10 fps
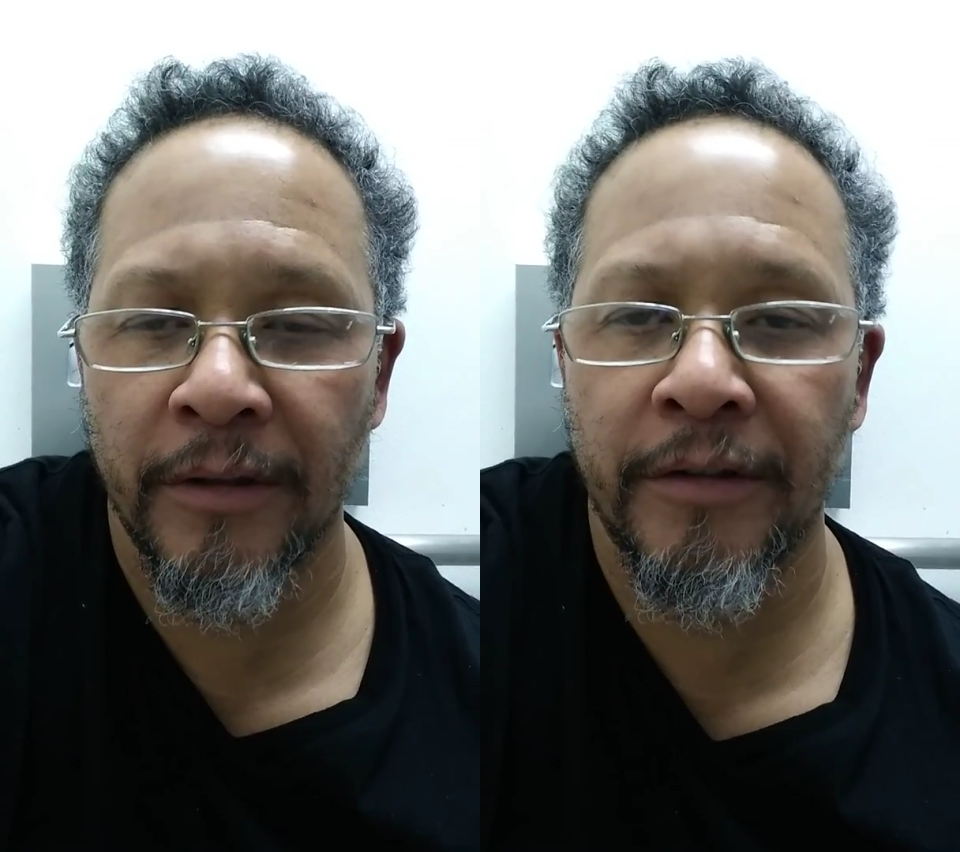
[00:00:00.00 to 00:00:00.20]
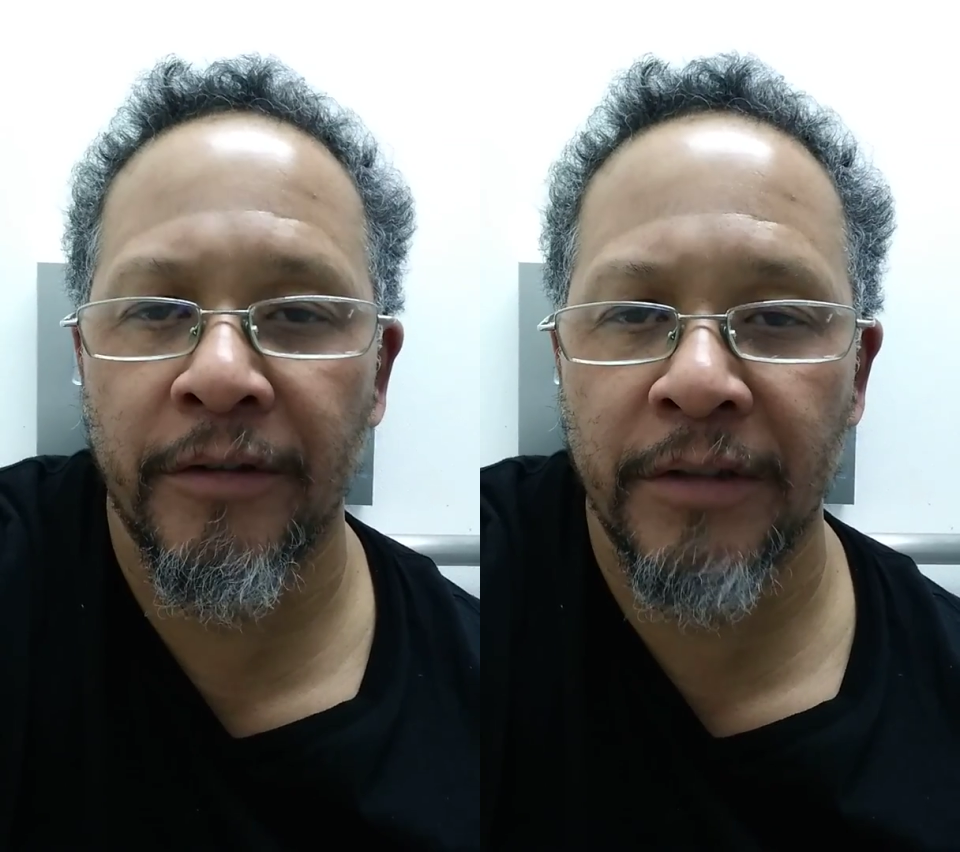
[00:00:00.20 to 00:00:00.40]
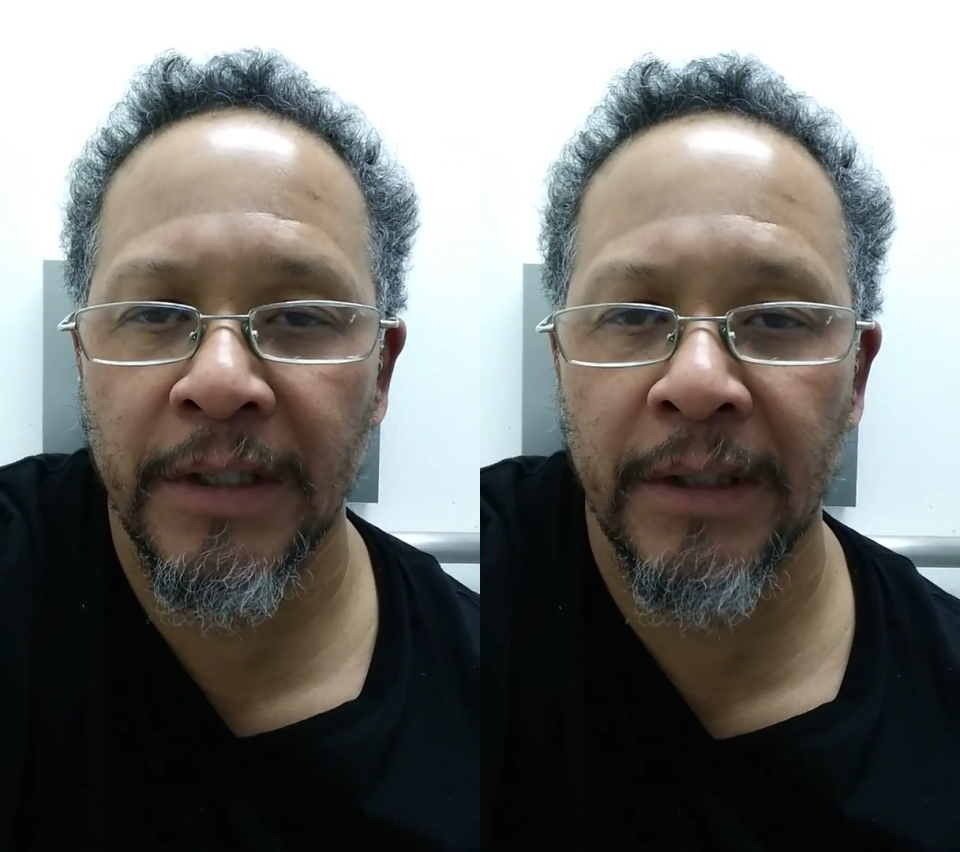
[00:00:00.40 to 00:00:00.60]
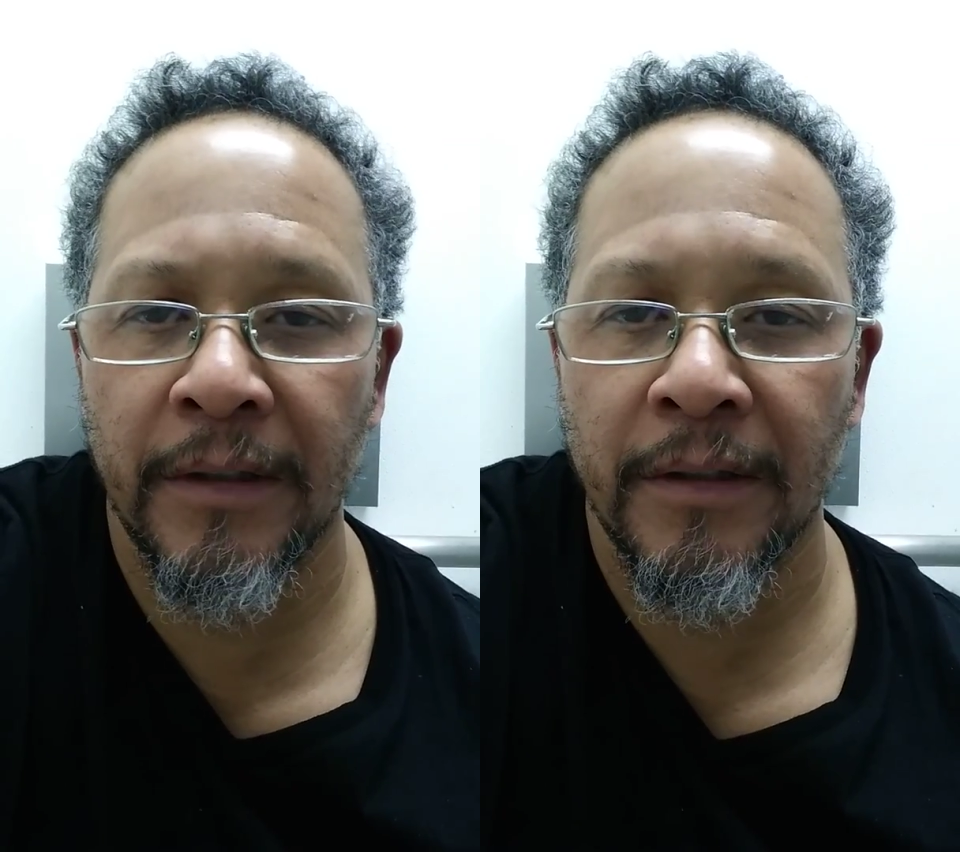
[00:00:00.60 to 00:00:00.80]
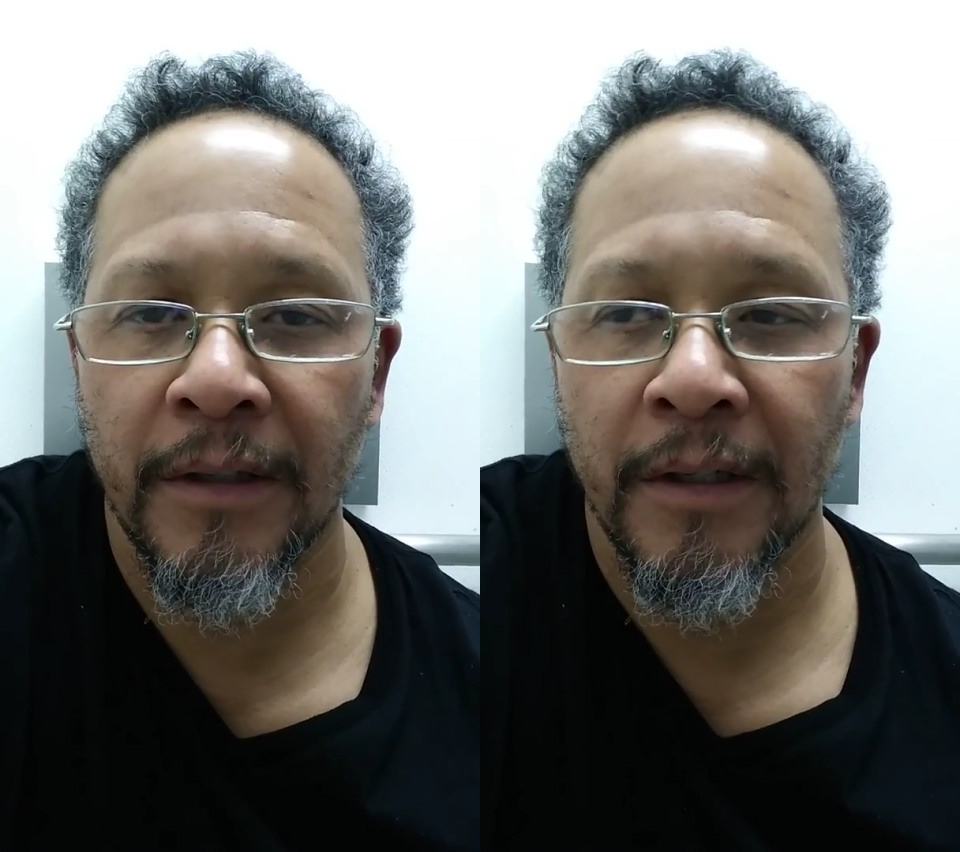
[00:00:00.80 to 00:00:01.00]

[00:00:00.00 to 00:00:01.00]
the 13th